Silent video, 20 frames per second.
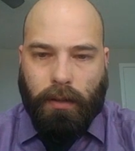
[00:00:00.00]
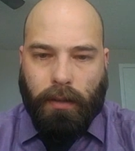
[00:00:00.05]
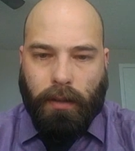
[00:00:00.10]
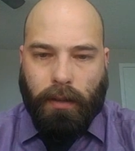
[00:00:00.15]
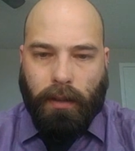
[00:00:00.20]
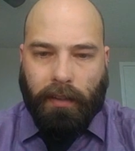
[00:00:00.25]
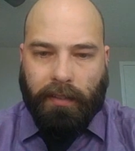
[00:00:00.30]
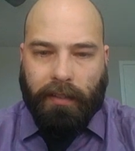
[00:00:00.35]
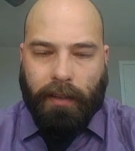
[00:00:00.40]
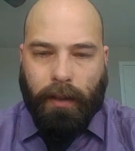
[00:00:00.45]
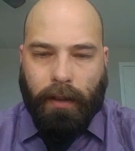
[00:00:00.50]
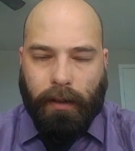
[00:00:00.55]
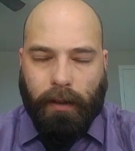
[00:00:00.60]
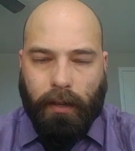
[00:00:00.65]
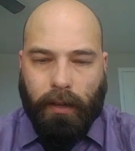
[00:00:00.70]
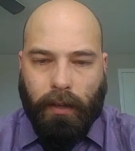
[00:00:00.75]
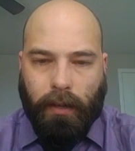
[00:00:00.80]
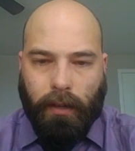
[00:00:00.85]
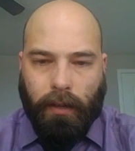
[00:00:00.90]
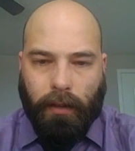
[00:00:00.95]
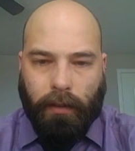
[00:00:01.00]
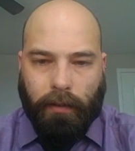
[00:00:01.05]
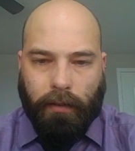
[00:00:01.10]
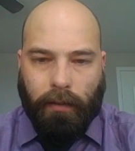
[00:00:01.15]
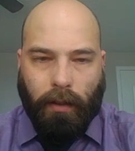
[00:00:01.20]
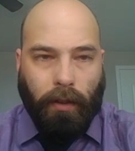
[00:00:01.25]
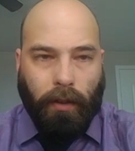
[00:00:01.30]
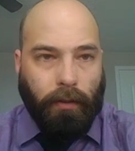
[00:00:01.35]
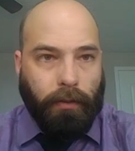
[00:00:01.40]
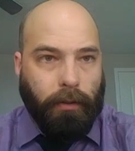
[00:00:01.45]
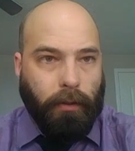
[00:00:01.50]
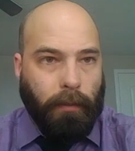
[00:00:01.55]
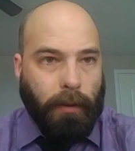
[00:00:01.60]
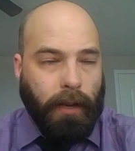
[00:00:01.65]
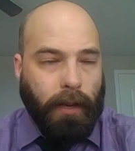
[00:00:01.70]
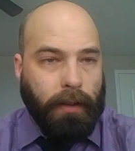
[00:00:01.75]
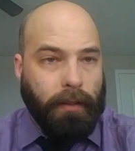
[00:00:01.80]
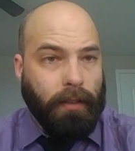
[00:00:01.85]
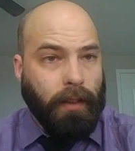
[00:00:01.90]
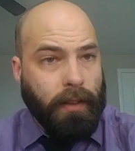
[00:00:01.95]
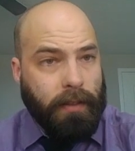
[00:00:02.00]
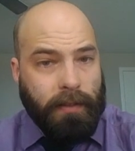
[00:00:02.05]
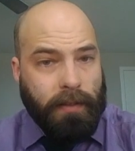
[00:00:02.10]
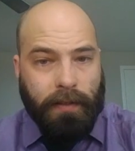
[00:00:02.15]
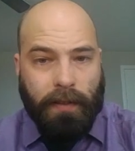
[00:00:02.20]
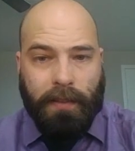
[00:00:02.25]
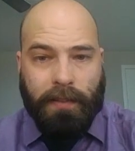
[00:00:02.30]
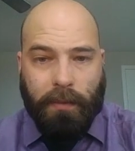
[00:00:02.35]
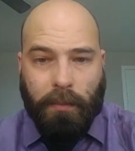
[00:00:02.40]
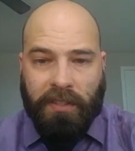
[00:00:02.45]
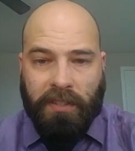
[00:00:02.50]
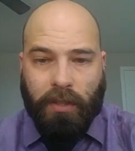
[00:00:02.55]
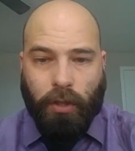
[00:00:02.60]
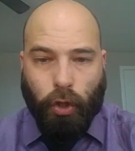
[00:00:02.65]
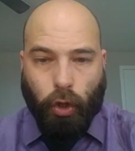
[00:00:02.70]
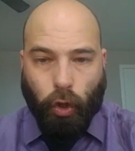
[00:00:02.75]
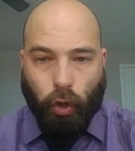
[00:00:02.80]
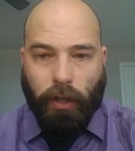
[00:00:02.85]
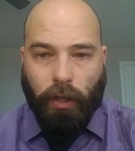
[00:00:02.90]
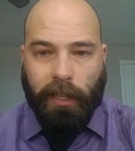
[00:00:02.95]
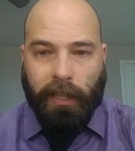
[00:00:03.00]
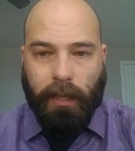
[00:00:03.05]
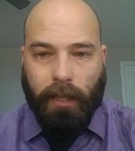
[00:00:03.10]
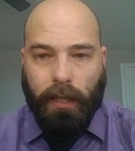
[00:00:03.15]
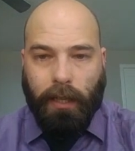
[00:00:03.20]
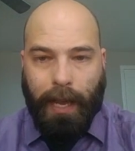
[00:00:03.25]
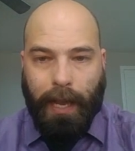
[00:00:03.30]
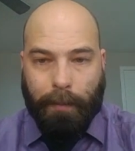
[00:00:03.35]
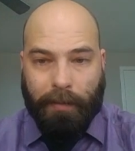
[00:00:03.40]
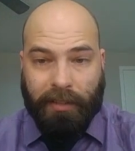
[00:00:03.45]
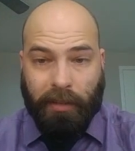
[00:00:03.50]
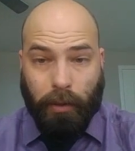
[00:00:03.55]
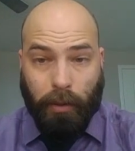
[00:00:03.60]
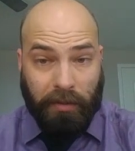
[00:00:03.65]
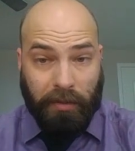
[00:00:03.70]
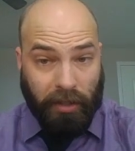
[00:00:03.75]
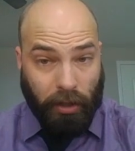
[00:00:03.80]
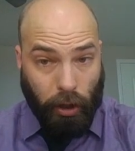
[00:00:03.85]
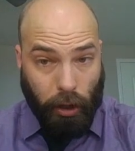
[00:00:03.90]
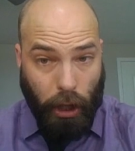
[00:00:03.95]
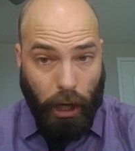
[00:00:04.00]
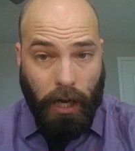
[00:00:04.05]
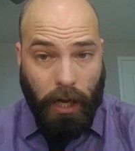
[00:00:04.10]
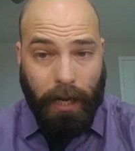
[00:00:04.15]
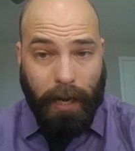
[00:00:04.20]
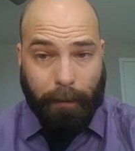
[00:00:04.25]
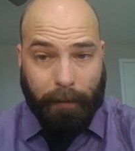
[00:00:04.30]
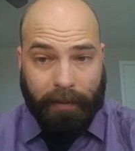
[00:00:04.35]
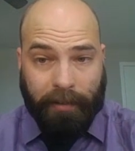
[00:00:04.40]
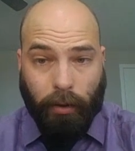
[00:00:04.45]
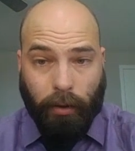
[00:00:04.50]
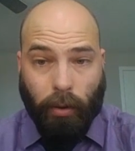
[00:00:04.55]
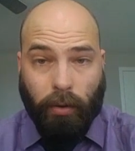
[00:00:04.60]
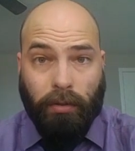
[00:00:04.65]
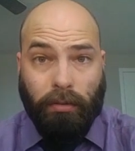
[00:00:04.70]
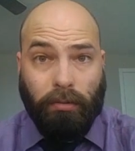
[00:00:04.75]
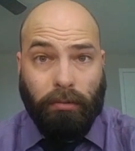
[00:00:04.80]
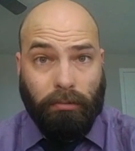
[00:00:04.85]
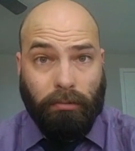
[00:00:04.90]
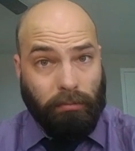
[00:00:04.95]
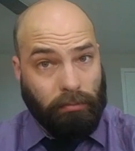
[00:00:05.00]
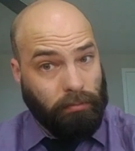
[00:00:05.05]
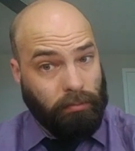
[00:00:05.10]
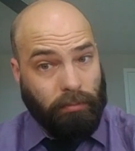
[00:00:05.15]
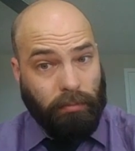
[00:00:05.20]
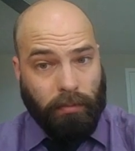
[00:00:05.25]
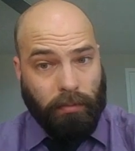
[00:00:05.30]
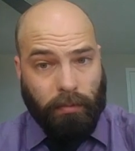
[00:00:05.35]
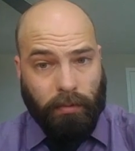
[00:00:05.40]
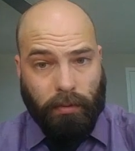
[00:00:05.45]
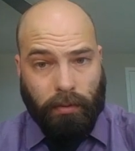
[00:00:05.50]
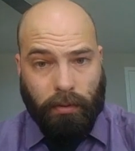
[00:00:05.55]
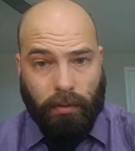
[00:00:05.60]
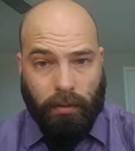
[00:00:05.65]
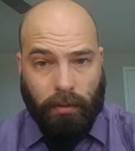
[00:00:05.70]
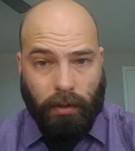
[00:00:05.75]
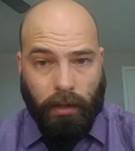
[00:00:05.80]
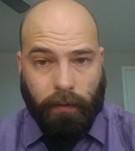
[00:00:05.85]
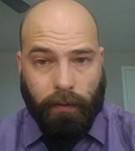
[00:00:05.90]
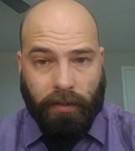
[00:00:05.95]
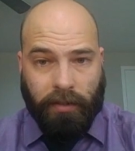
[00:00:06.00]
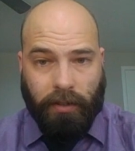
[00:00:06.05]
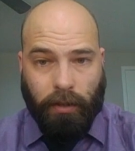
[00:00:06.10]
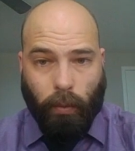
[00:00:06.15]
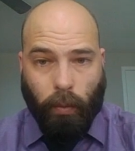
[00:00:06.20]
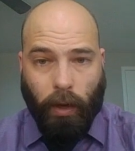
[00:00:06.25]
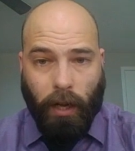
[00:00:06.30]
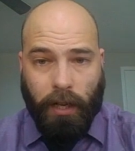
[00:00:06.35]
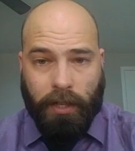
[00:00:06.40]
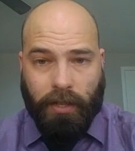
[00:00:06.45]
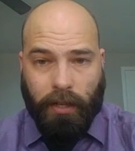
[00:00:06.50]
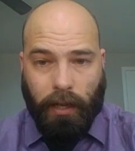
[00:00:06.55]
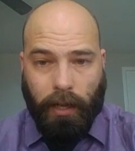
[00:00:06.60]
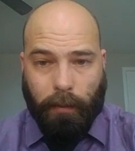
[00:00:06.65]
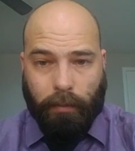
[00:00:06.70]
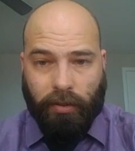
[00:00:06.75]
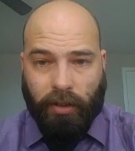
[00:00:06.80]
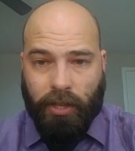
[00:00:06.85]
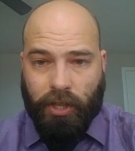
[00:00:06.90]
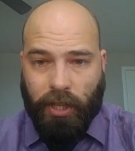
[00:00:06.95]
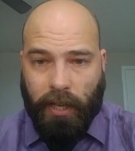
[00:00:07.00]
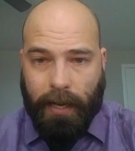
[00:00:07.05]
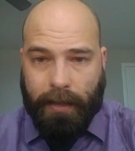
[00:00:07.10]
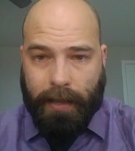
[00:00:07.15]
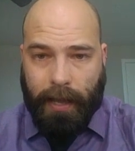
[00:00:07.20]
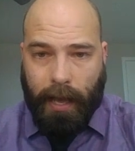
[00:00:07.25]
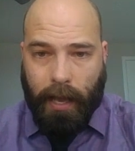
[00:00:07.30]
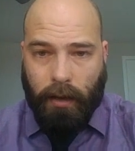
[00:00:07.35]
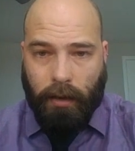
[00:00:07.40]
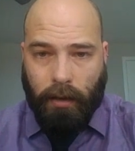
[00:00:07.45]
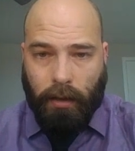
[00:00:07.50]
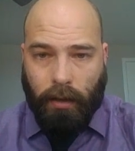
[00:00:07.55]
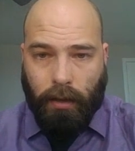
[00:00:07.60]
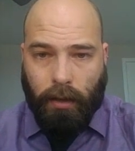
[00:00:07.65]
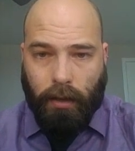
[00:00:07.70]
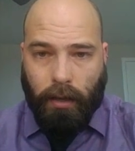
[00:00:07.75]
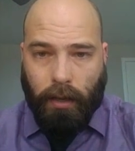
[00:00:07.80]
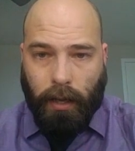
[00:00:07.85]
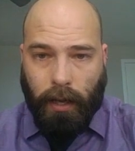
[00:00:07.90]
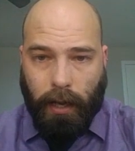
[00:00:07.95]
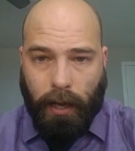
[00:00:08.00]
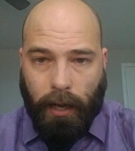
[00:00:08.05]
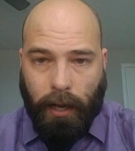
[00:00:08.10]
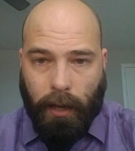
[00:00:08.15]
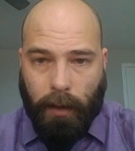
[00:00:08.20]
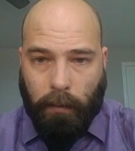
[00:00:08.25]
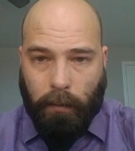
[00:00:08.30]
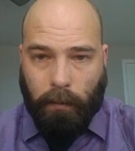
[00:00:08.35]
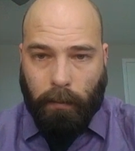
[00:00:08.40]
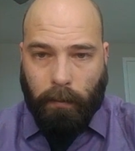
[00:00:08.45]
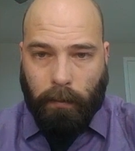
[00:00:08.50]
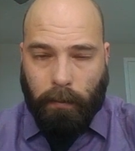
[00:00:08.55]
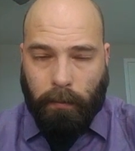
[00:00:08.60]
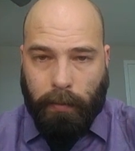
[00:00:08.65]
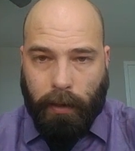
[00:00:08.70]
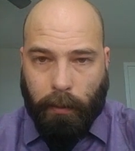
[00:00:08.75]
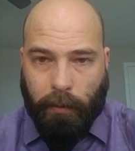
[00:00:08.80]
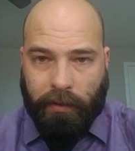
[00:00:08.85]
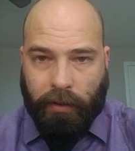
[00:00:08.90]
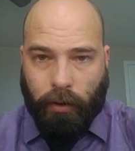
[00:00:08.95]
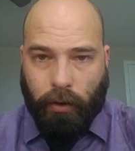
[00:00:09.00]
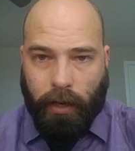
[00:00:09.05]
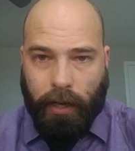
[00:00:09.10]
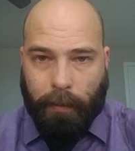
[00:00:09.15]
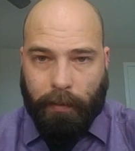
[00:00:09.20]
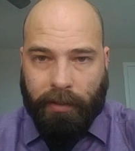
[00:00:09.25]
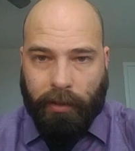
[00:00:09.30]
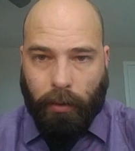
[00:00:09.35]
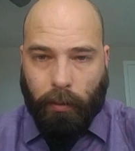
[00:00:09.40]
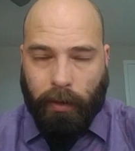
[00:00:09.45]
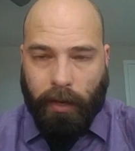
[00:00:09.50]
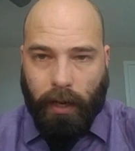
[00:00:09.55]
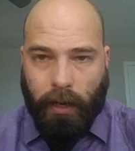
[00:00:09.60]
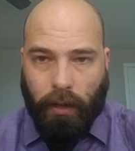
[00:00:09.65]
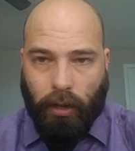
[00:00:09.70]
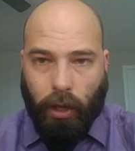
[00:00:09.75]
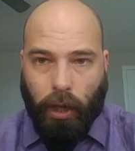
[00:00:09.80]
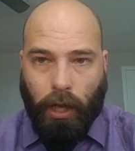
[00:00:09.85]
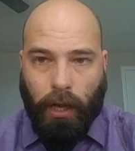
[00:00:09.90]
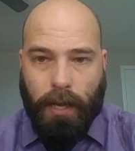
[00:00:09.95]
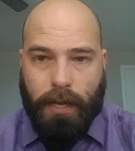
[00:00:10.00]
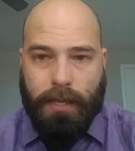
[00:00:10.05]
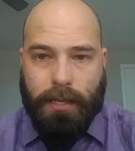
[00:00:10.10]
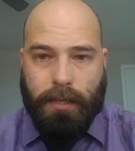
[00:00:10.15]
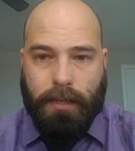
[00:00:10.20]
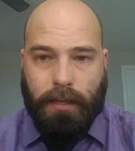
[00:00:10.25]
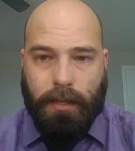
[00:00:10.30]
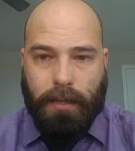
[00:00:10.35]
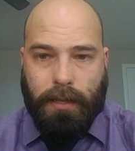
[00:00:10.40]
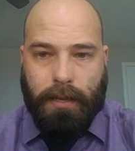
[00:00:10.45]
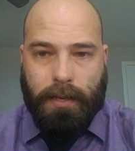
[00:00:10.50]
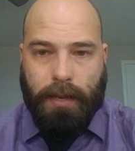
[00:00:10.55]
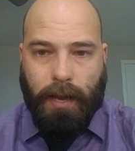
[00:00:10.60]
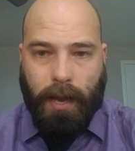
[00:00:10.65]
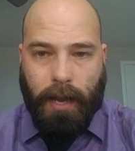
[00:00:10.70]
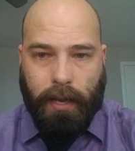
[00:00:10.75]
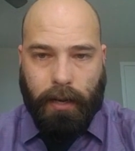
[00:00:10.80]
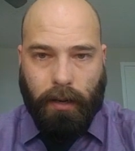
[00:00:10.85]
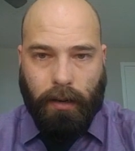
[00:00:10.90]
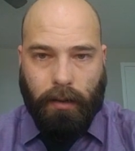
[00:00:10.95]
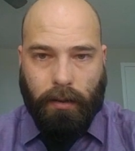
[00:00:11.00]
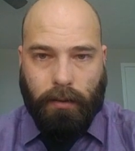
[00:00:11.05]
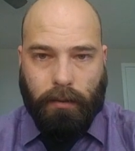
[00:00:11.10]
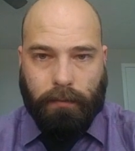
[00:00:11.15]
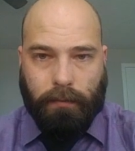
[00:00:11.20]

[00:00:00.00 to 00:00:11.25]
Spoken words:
Kayseri is also mine. This was a good episode. It was a long episode. If you're still watching, I appreciate that. But it was a good episode. We got a lot done.